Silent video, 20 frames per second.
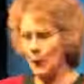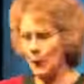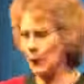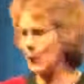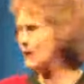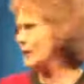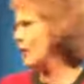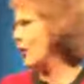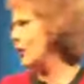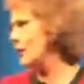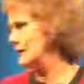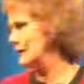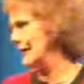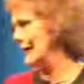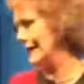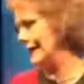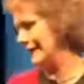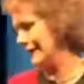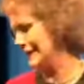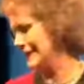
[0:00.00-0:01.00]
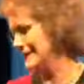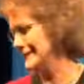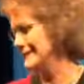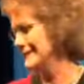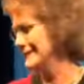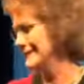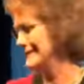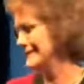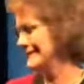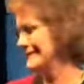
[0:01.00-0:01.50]
We've all done it.
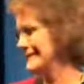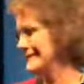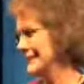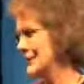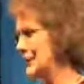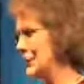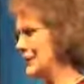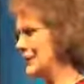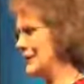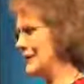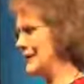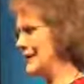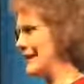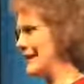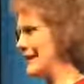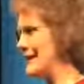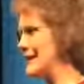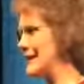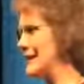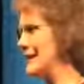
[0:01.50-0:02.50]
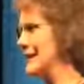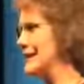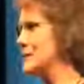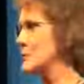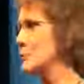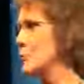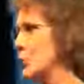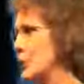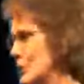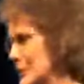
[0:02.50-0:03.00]
You know, the thing is, it
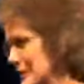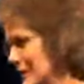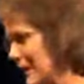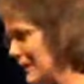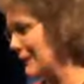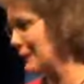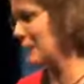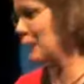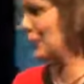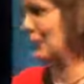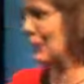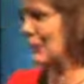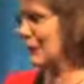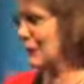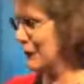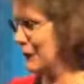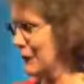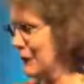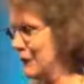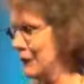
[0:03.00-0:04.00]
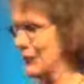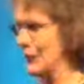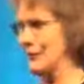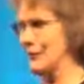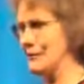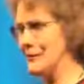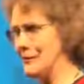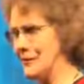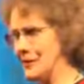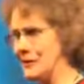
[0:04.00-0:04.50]
gets worse after you get fifty
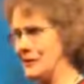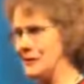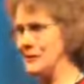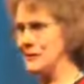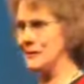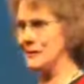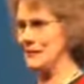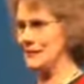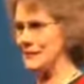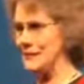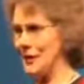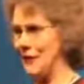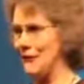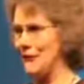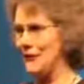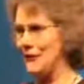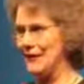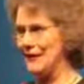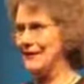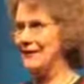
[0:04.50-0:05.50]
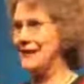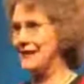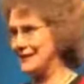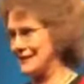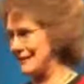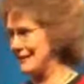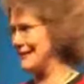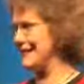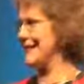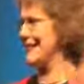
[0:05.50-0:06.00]
and sixty and seventy, doesn't